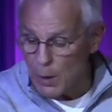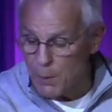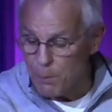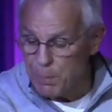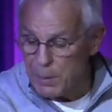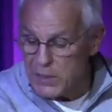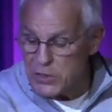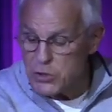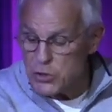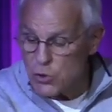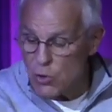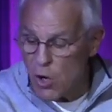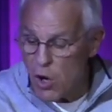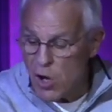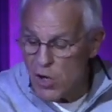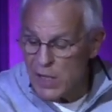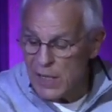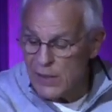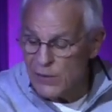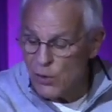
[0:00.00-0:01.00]
be
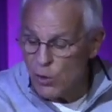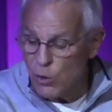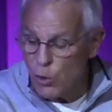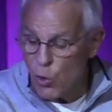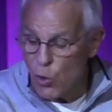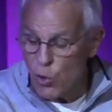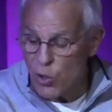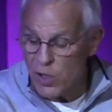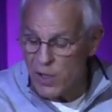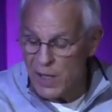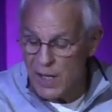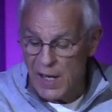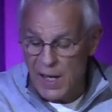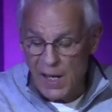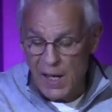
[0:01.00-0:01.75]
strong in the Lord